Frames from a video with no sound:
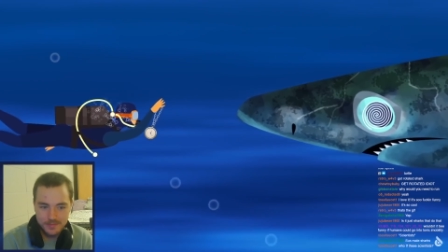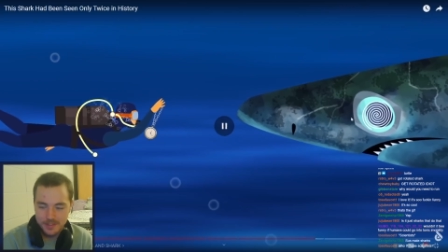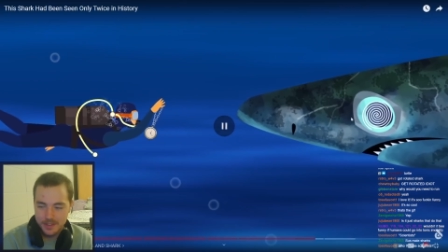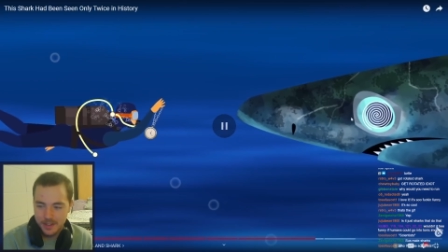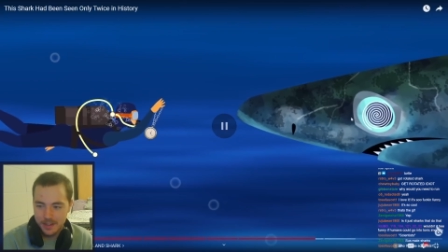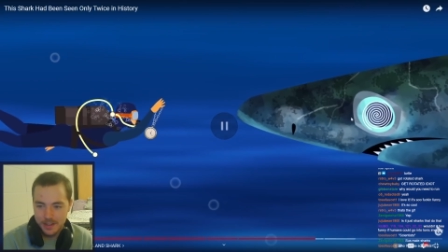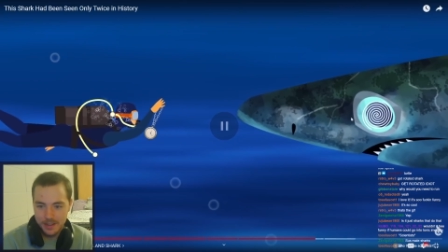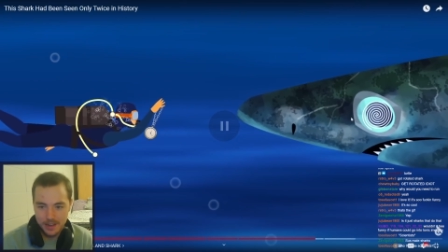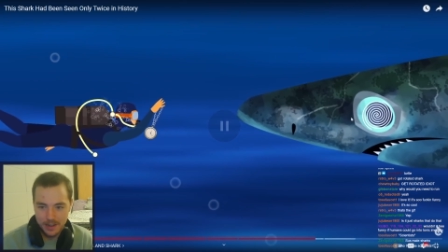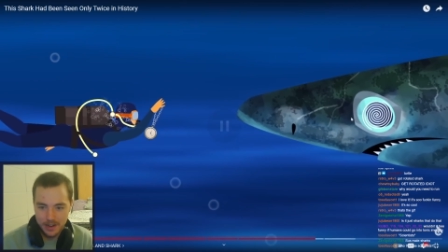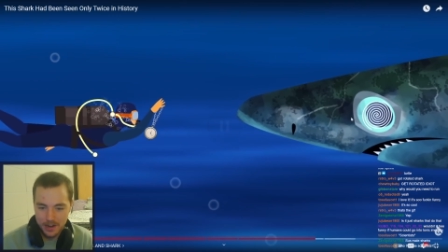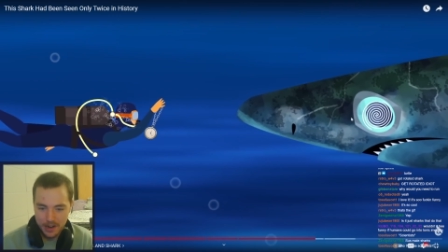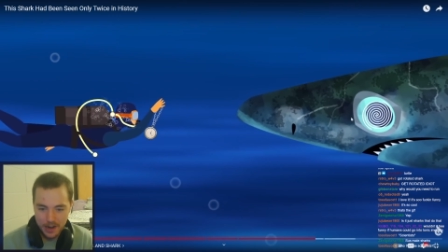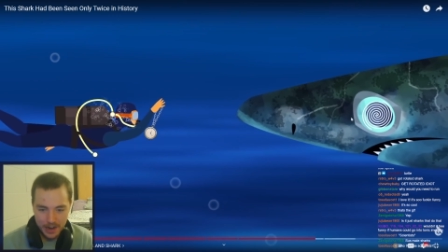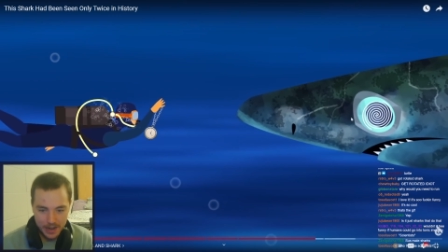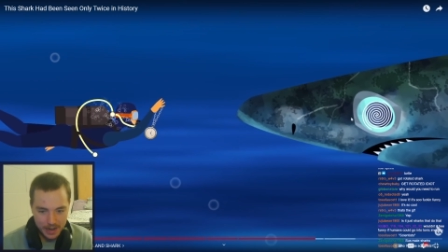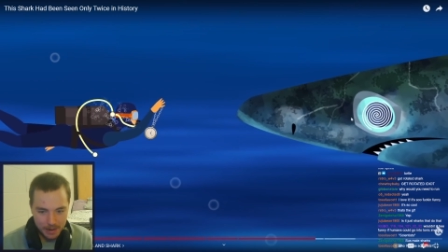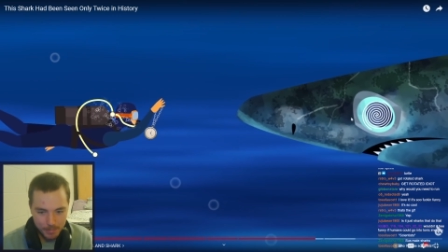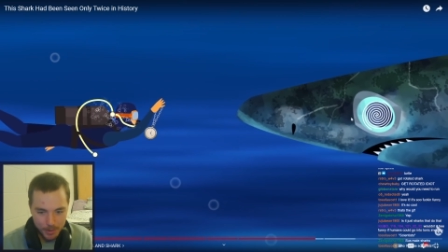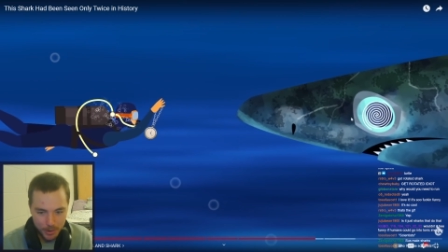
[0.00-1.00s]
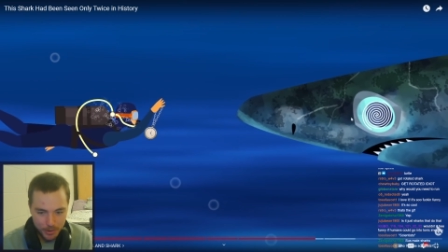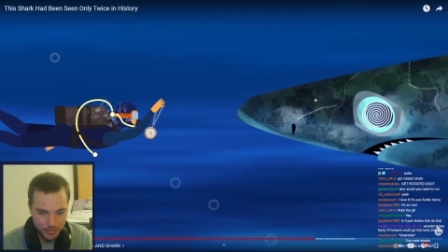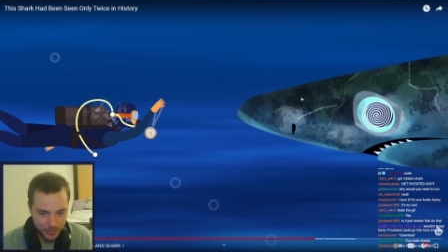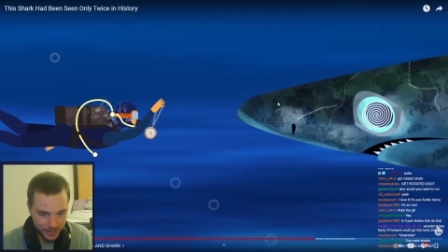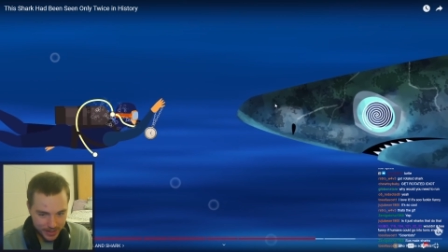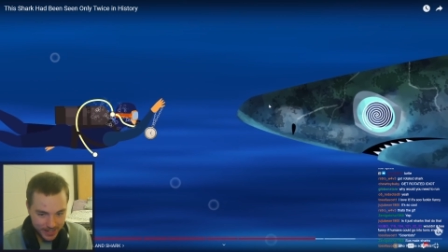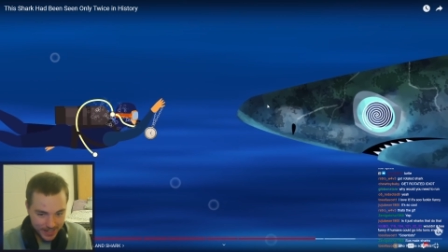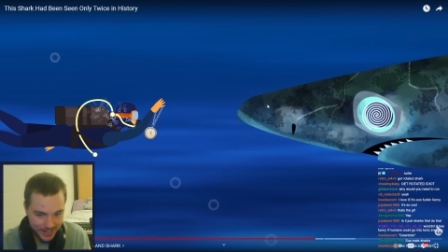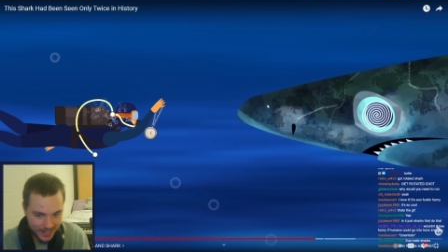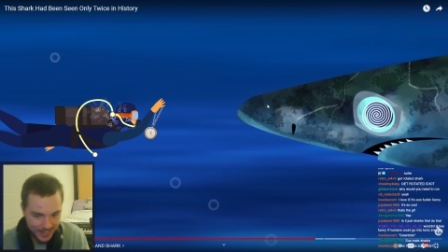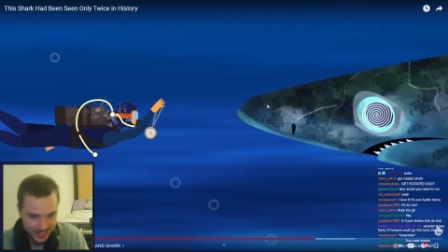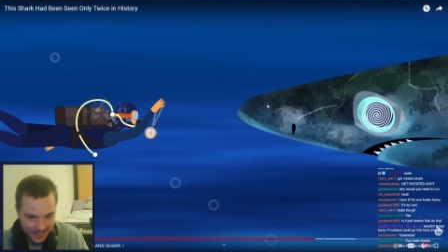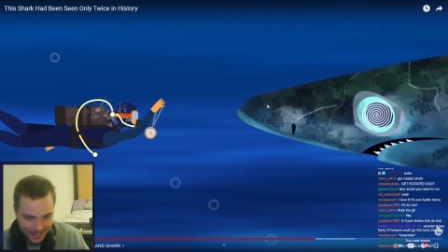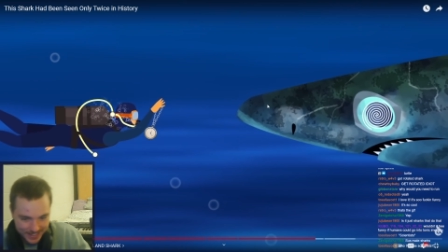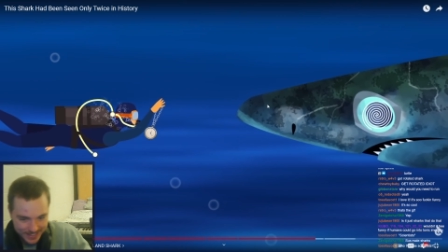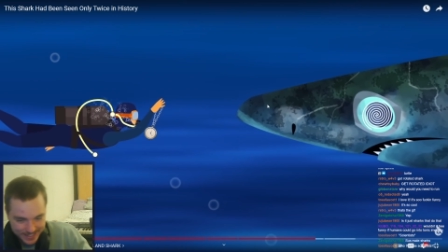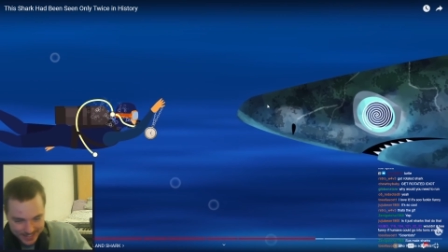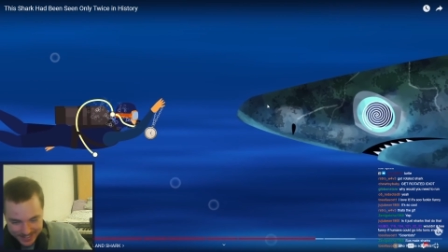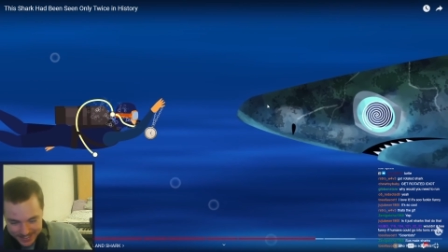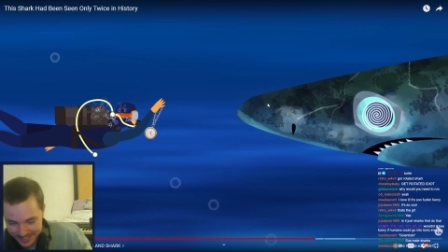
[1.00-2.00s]
All right, I'm over
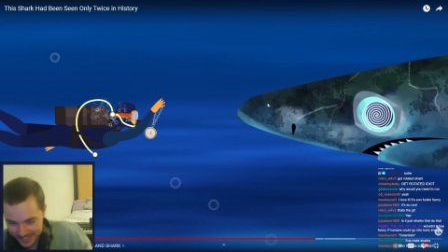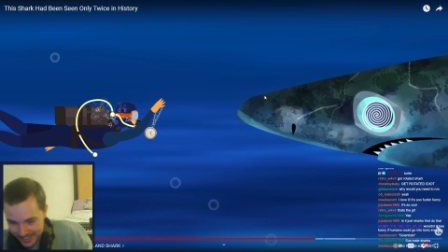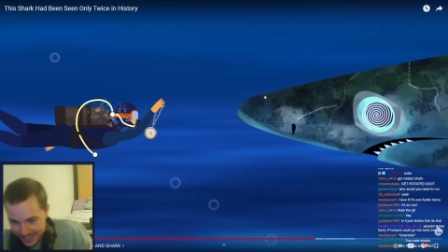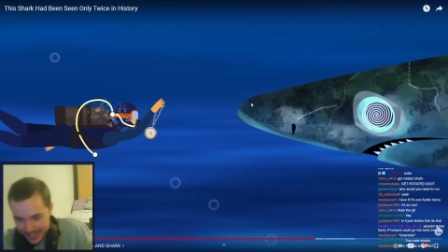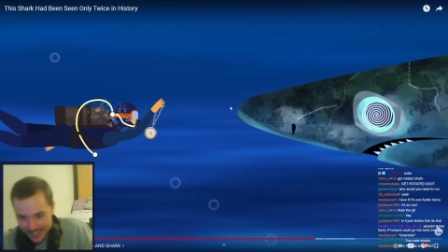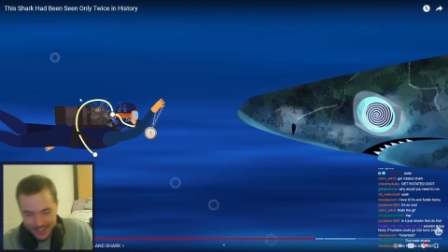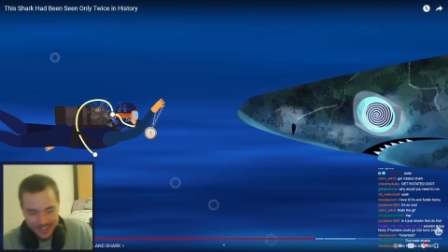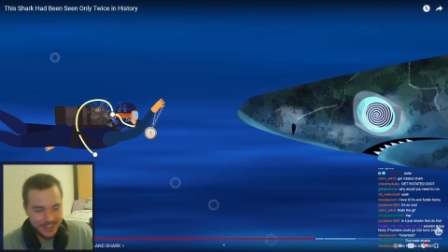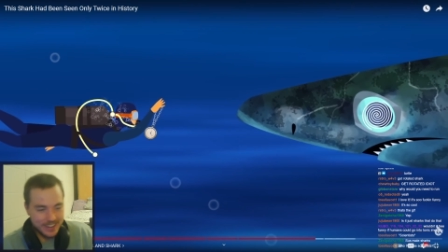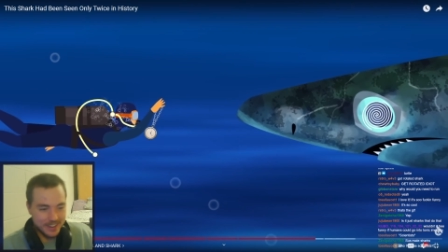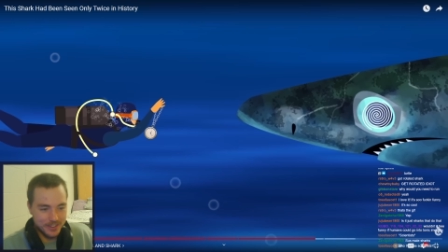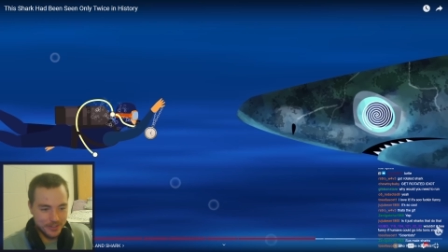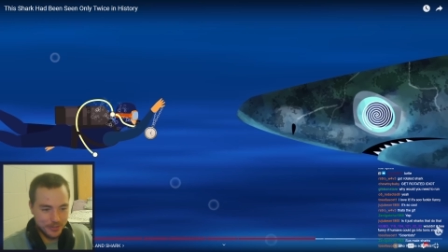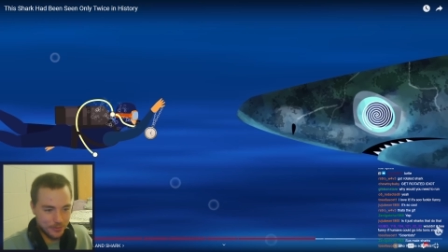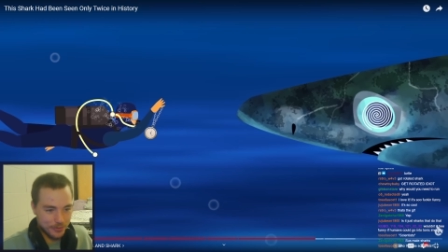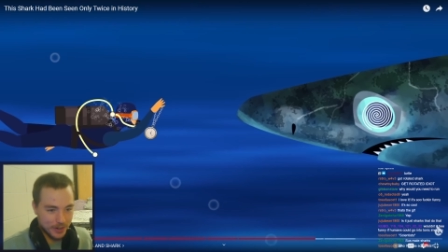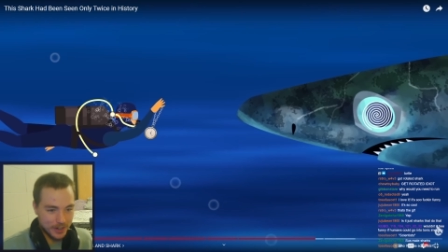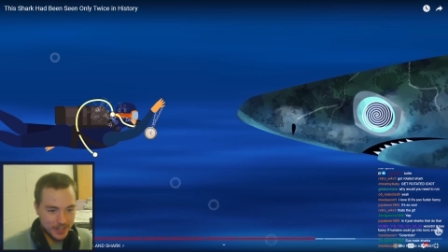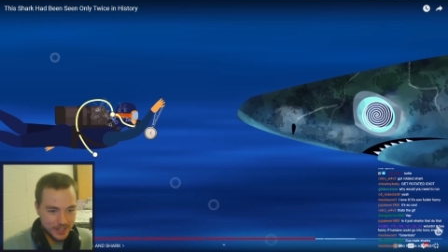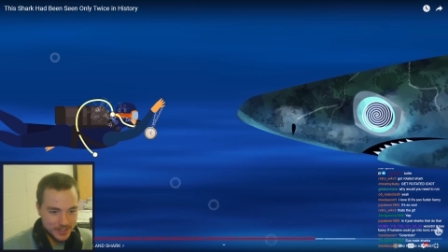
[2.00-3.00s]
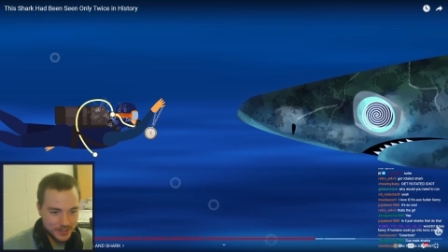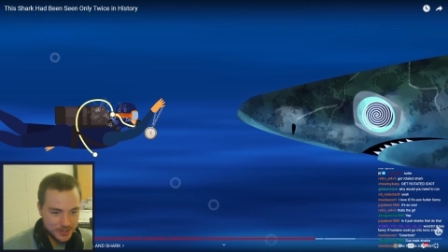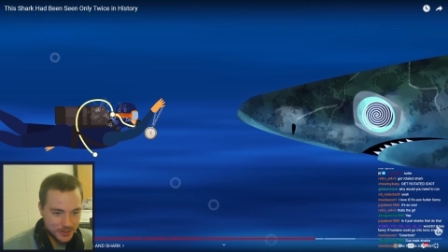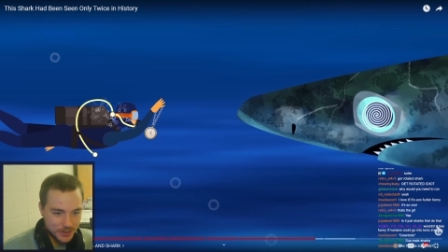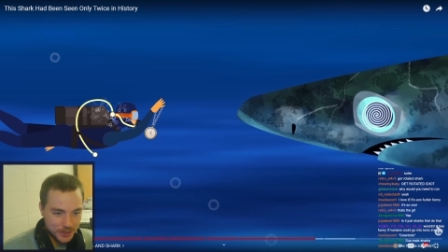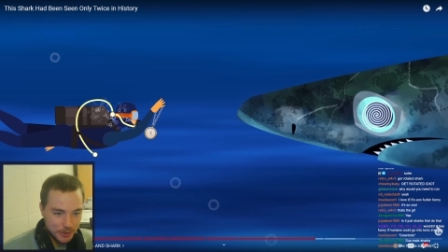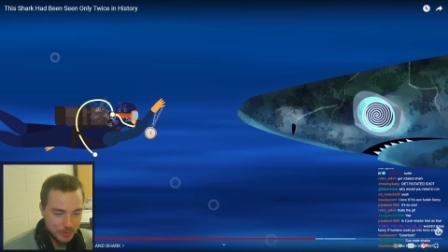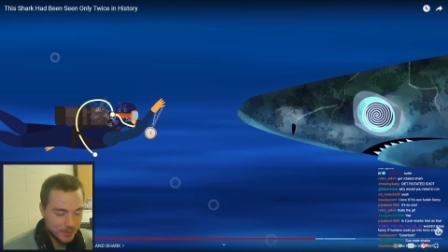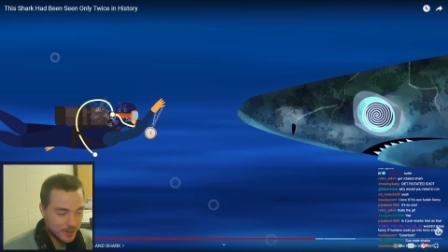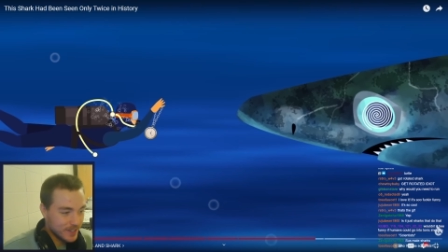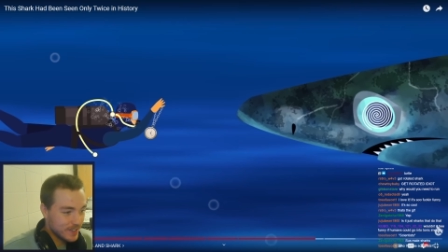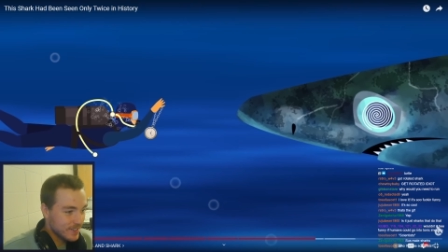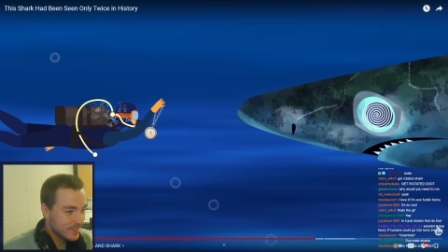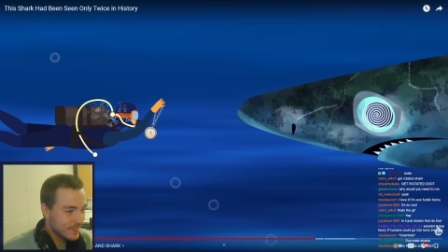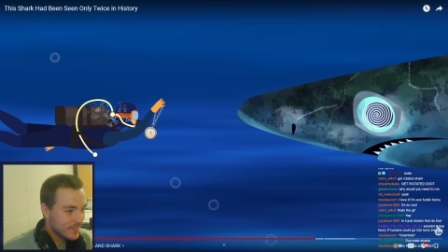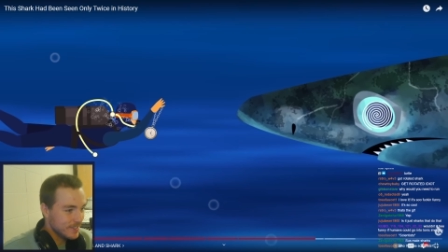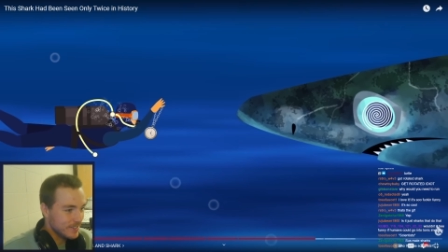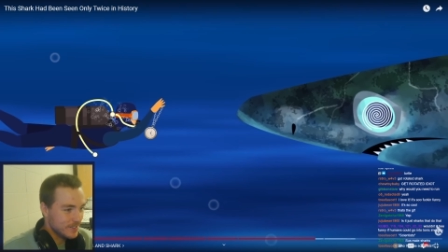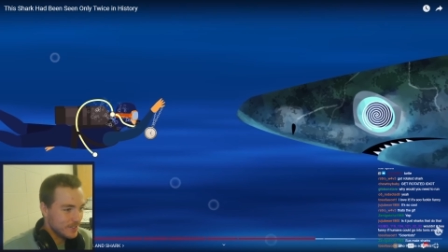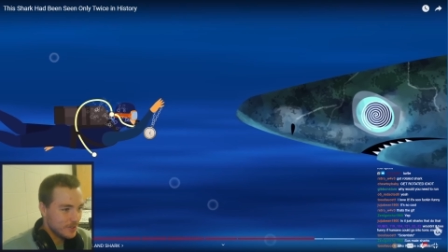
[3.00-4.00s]
this. This is fucking stupid.
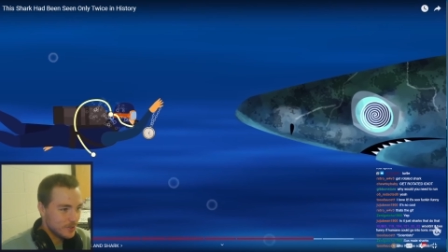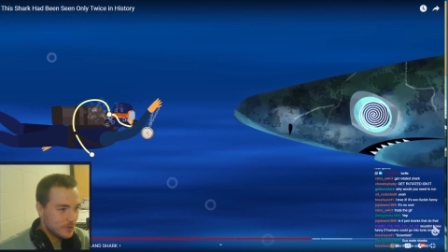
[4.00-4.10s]
This is a